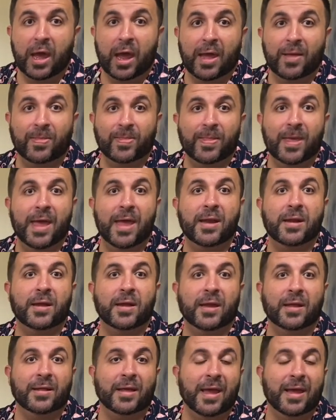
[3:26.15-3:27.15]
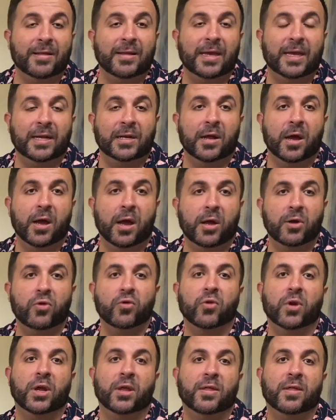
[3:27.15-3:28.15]
And then in the
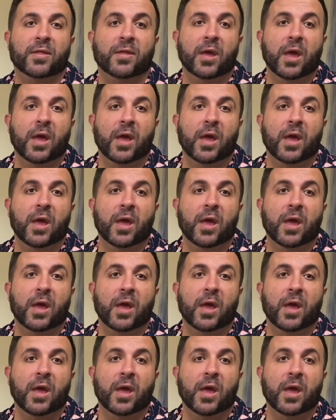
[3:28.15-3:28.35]
1800s,